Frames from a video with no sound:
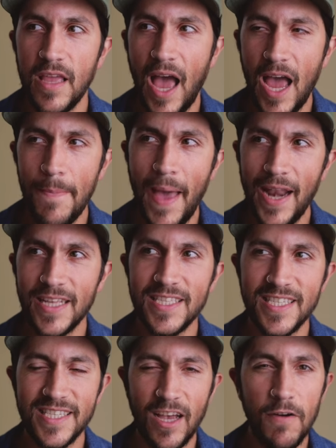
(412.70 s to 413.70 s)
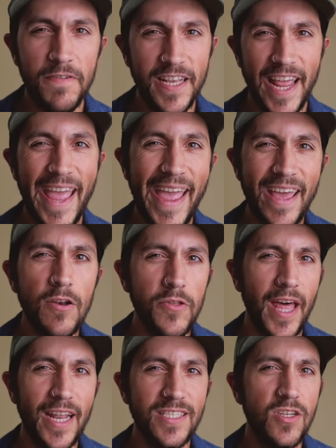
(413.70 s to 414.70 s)
iPad itself can handle
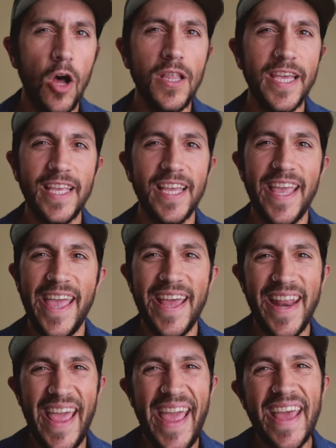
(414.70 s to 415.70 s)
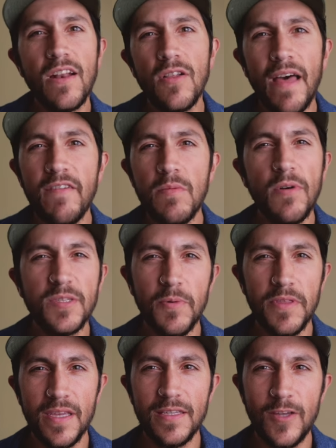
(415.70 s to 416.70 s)
that. It's not like it can't handle having multiple
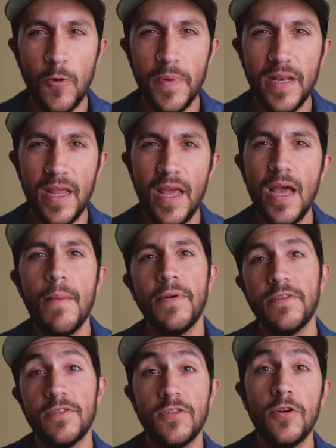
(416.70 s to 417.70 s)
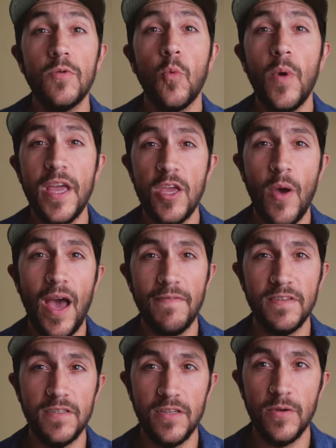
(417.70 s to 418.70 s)
things open, but there's a certain way you have
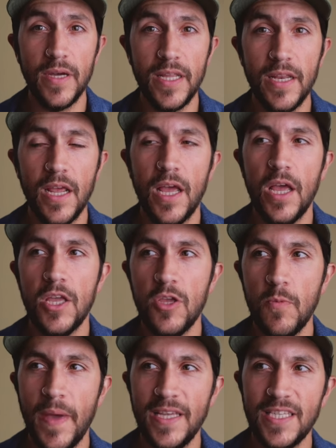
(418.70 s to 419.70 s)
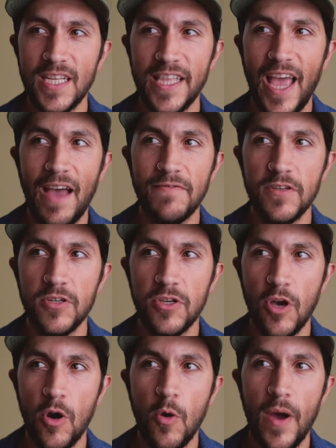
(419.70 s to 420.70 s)
to do it. You basically have to
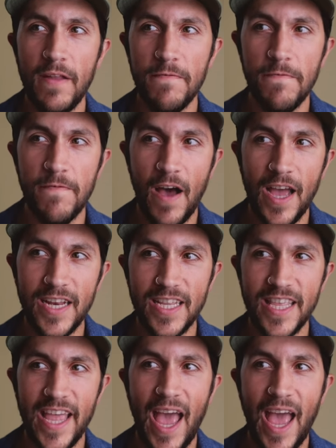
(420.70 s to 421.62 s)
go and find the